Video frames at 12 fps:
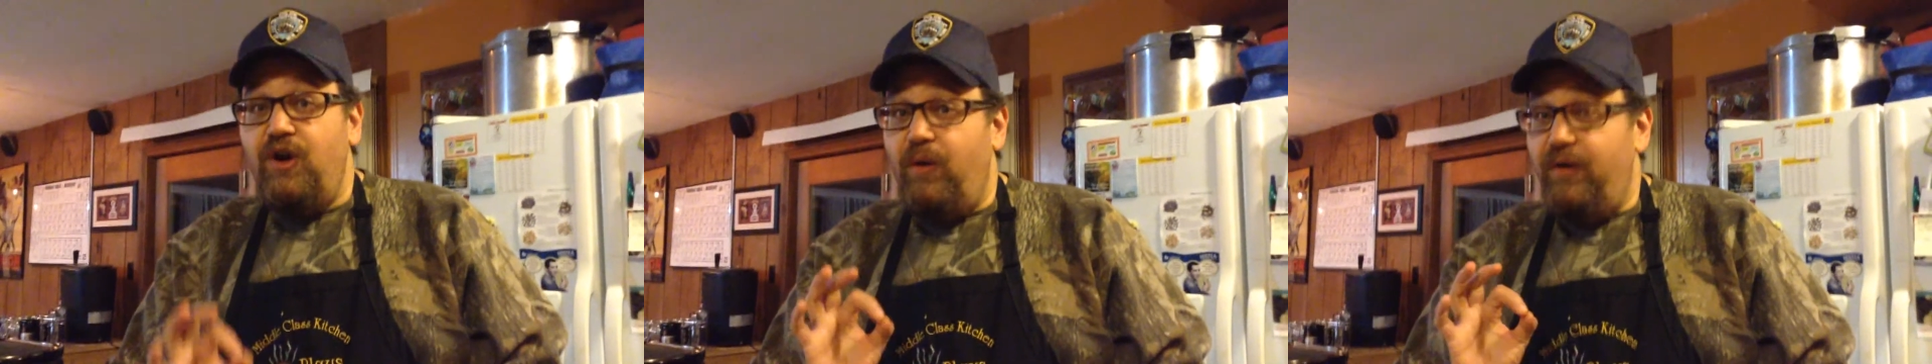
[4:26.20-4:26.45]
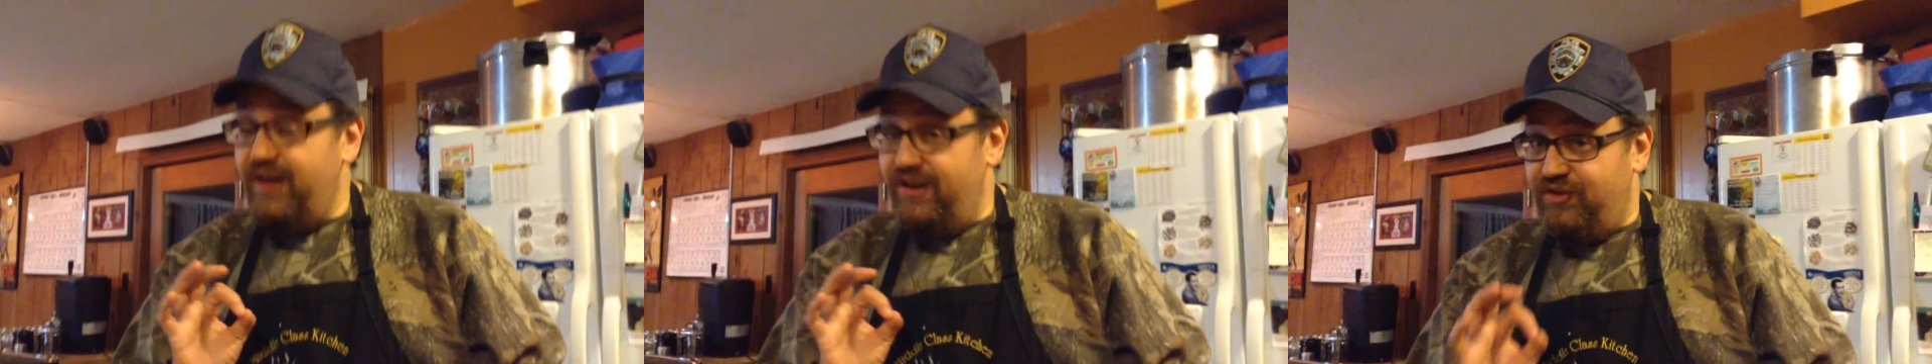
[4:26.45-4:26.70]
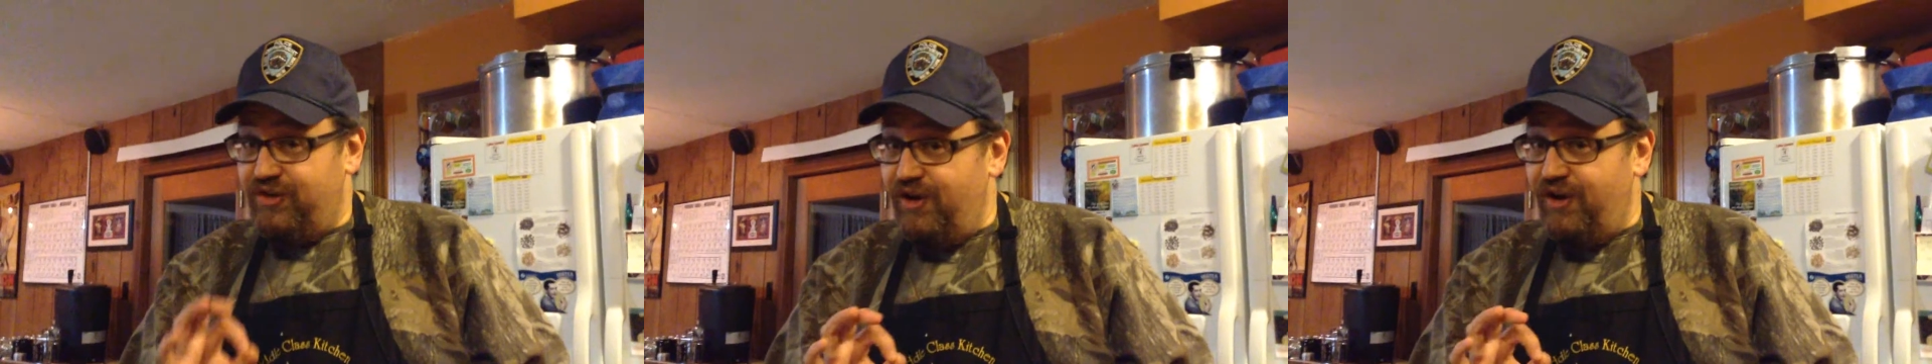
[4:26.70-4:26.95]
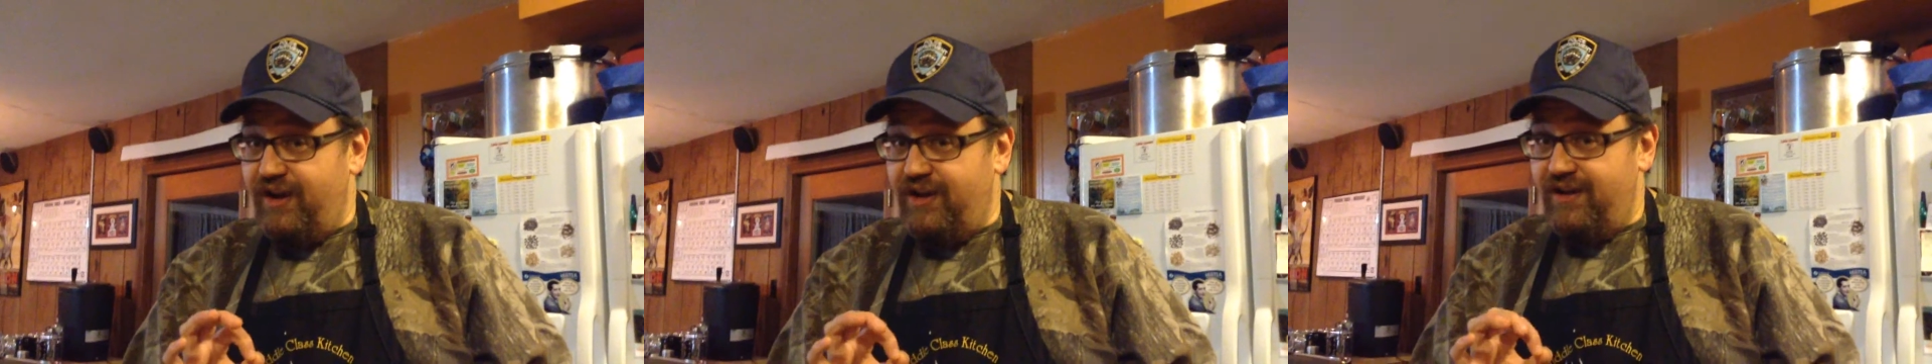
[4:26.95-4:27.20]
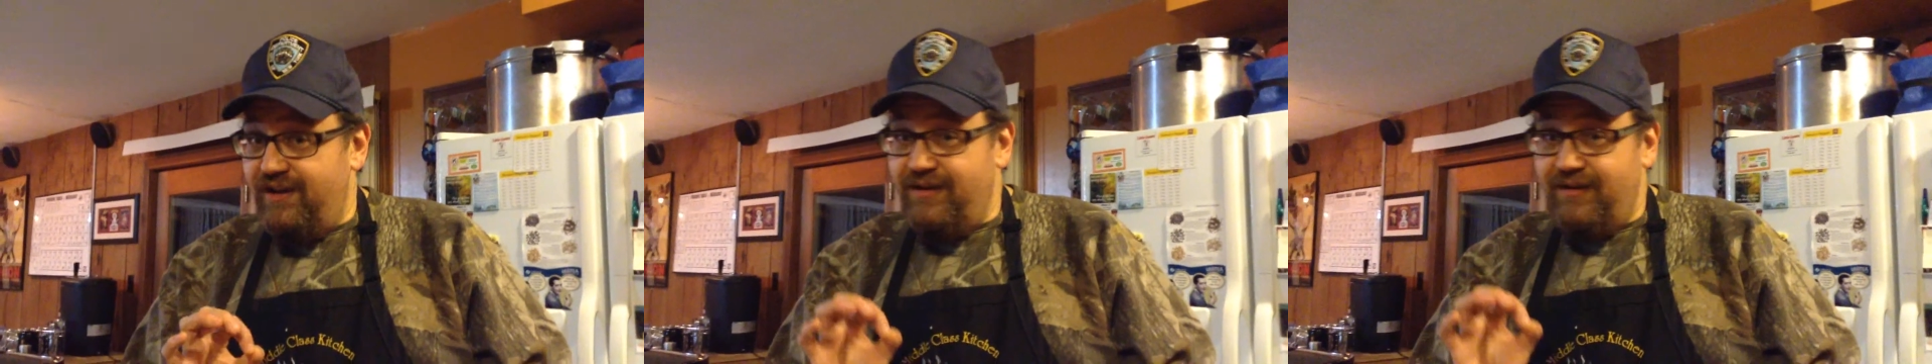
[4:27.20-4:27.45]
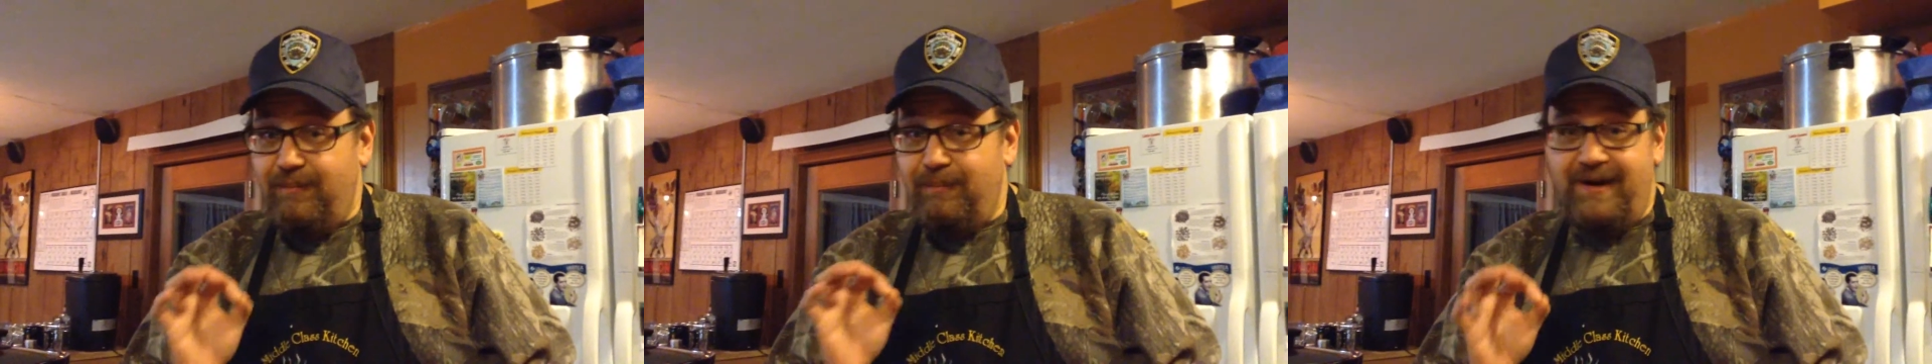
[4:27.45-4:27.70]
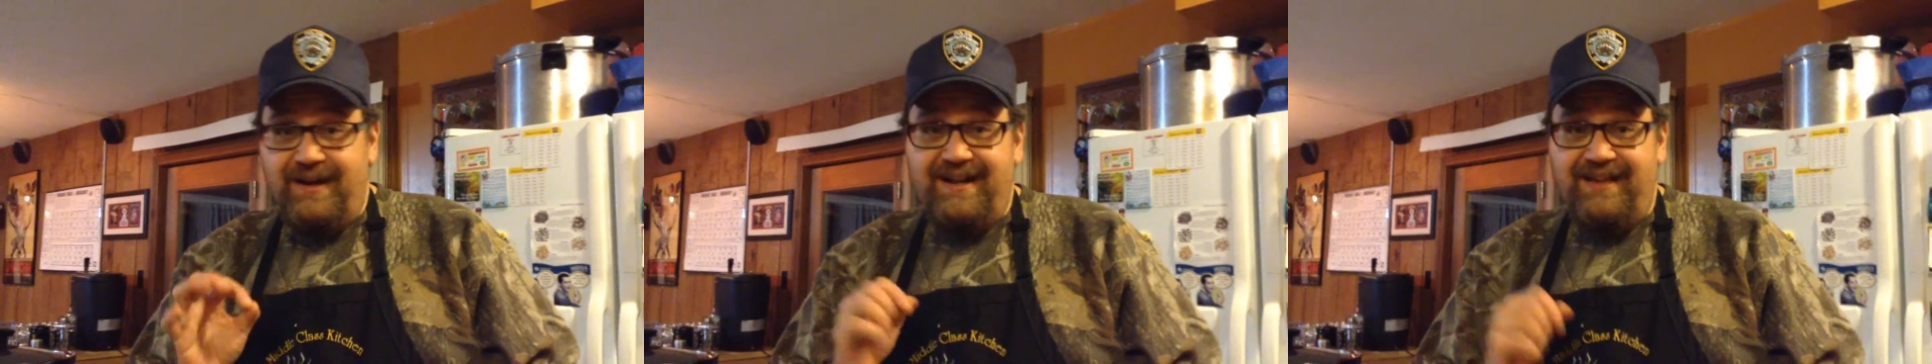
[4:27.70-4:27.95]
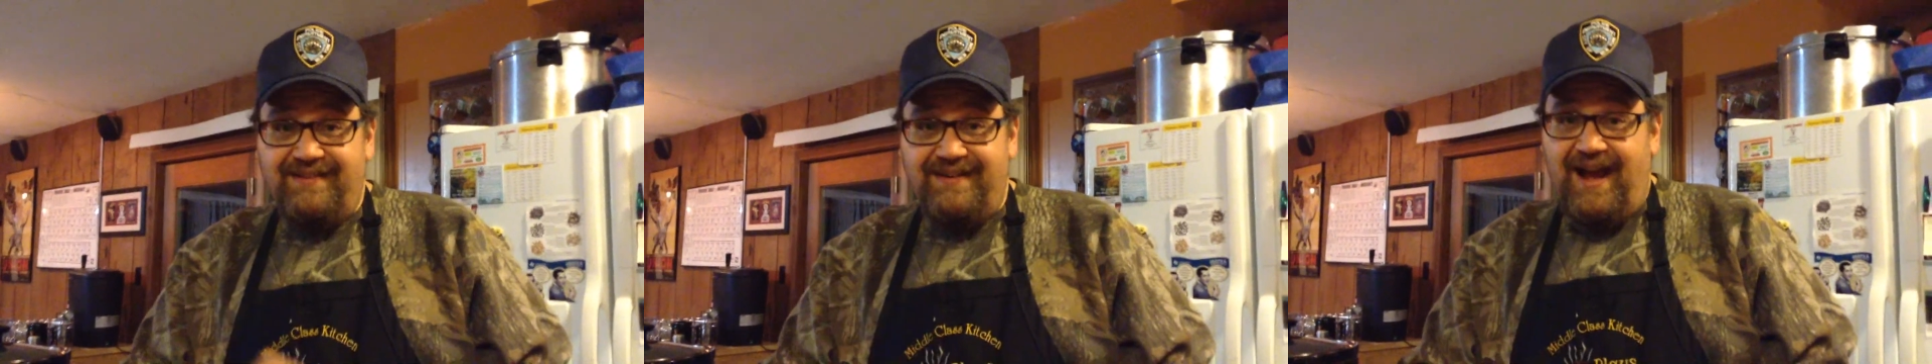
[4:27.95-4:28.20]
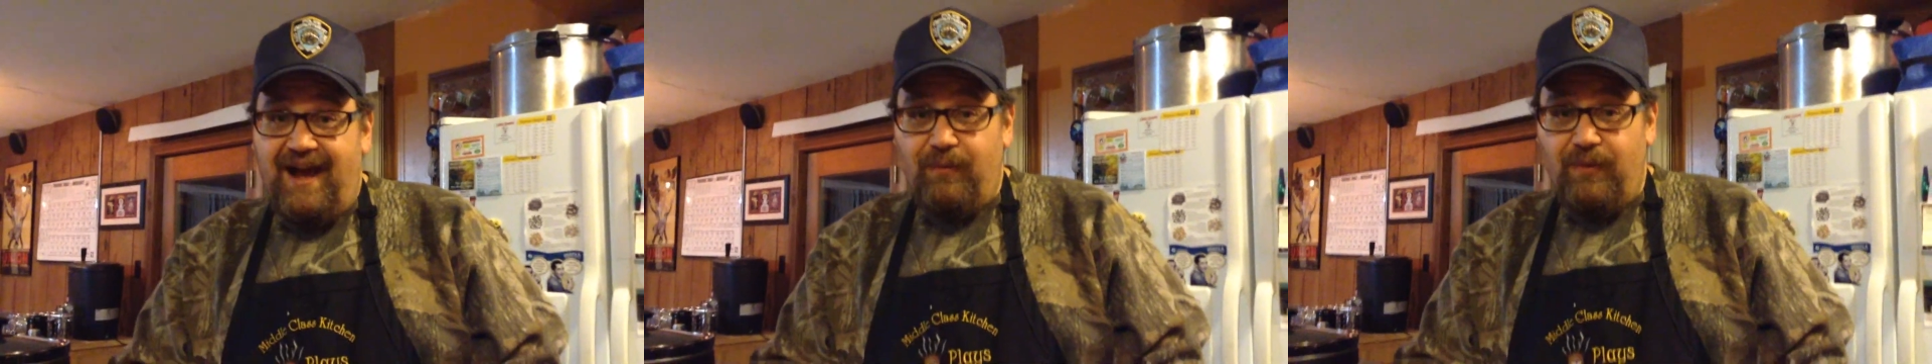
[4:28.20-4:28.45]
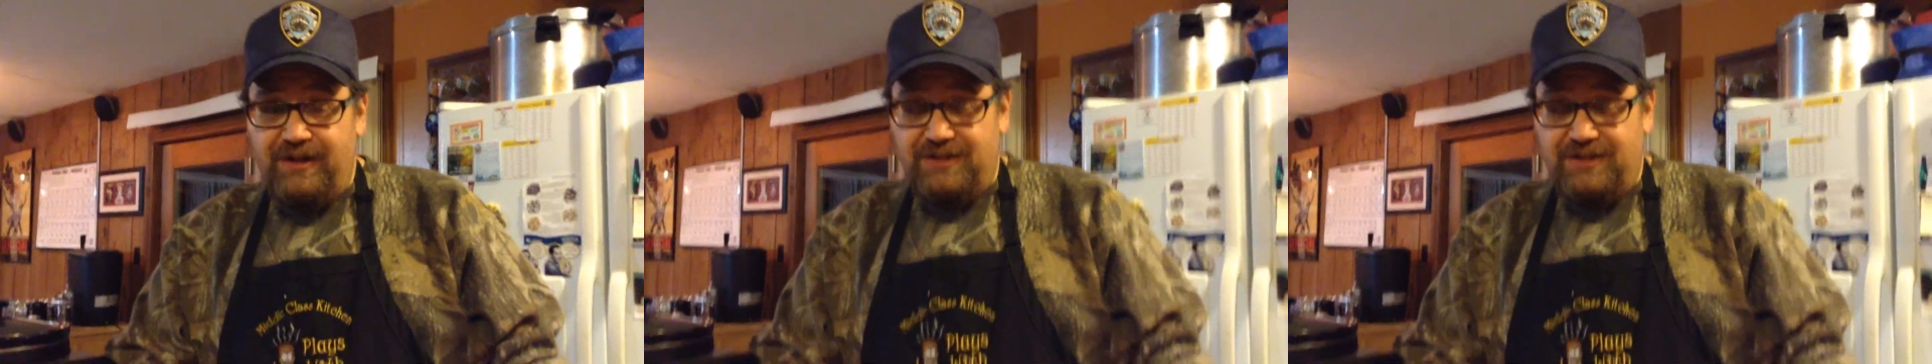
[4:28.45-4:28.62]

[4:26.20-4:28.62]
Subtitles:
No, it's good, but it is not what